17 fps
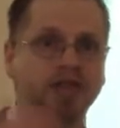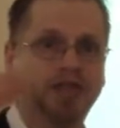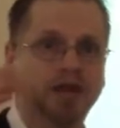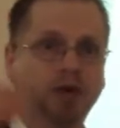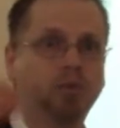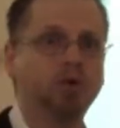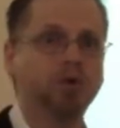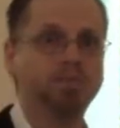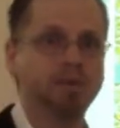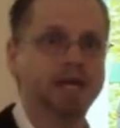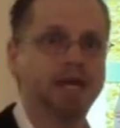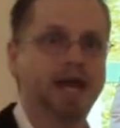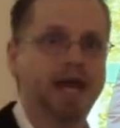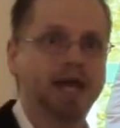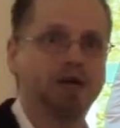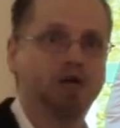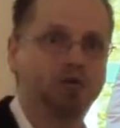There would
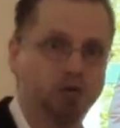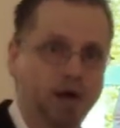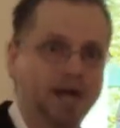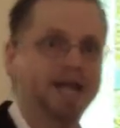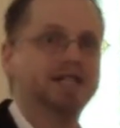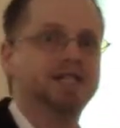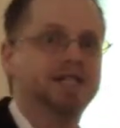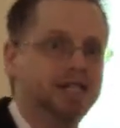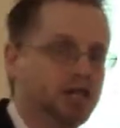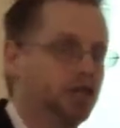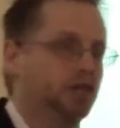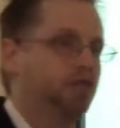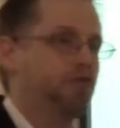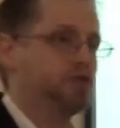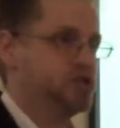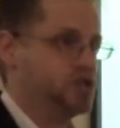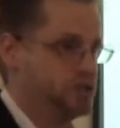be a great deal
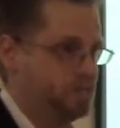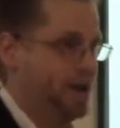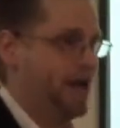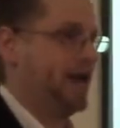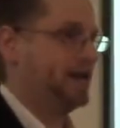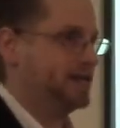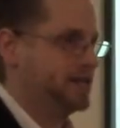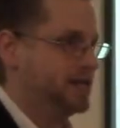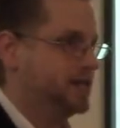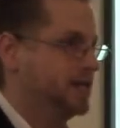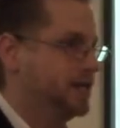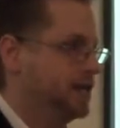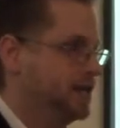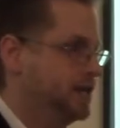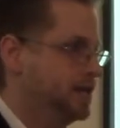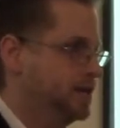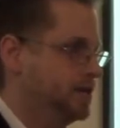of respect,
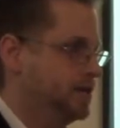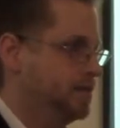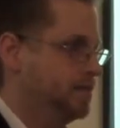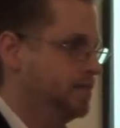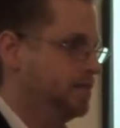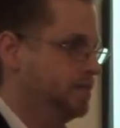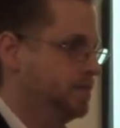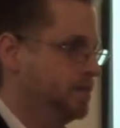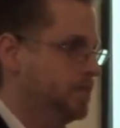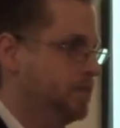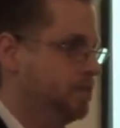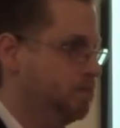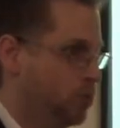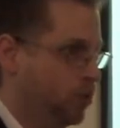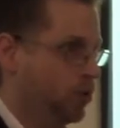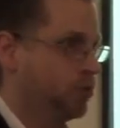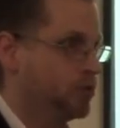
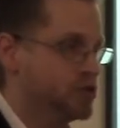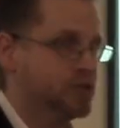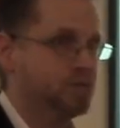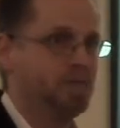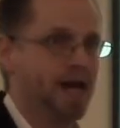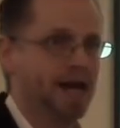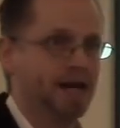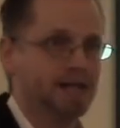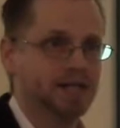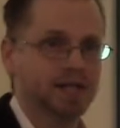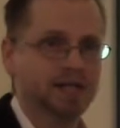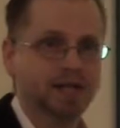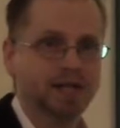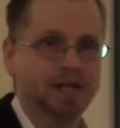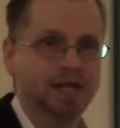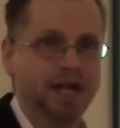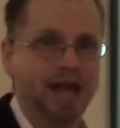more respect,
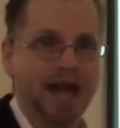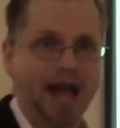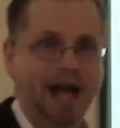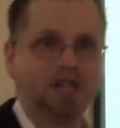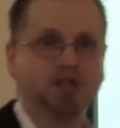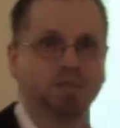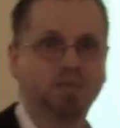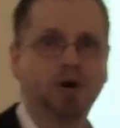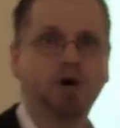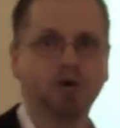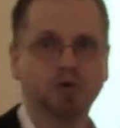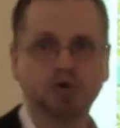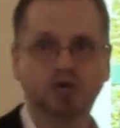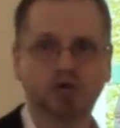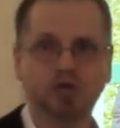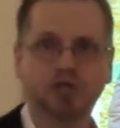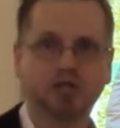as
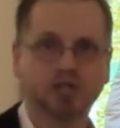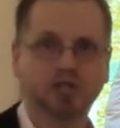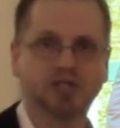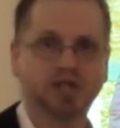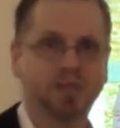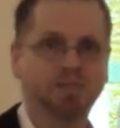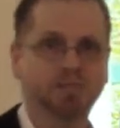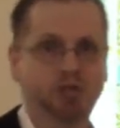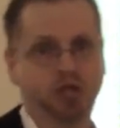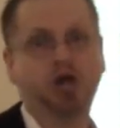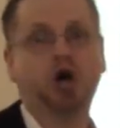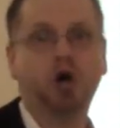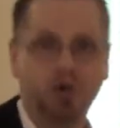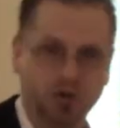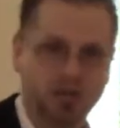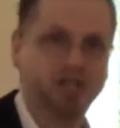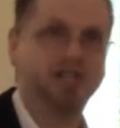opposed to just some
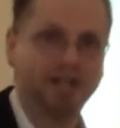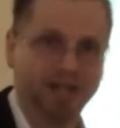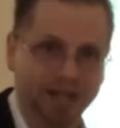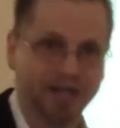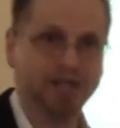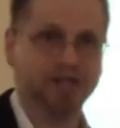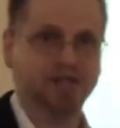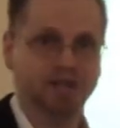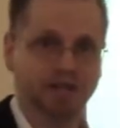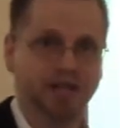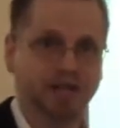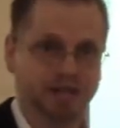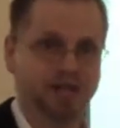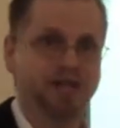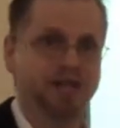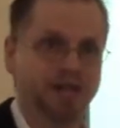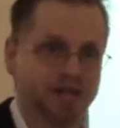Joe sitting in the,
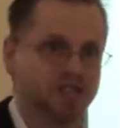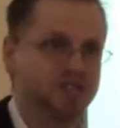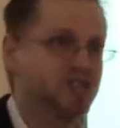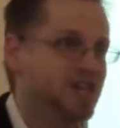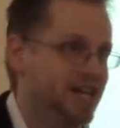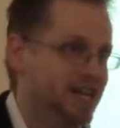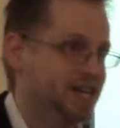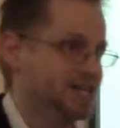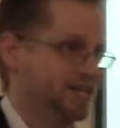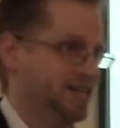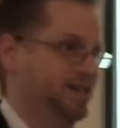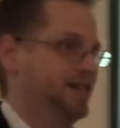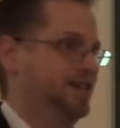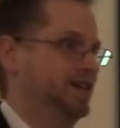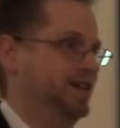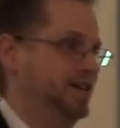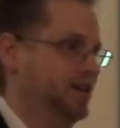in the seat
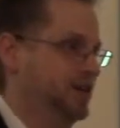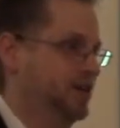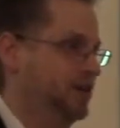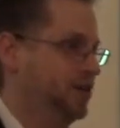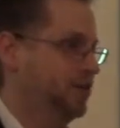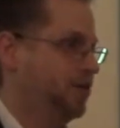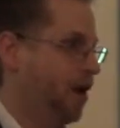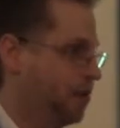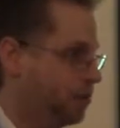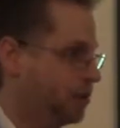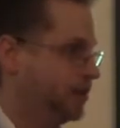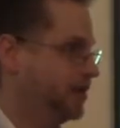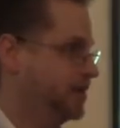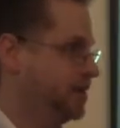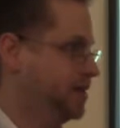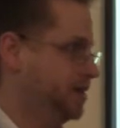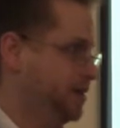who I
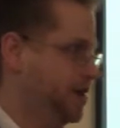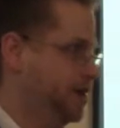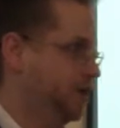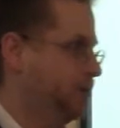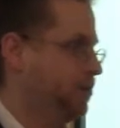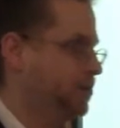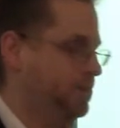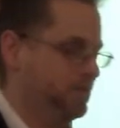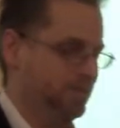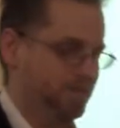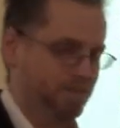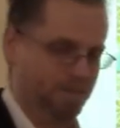really didn't know.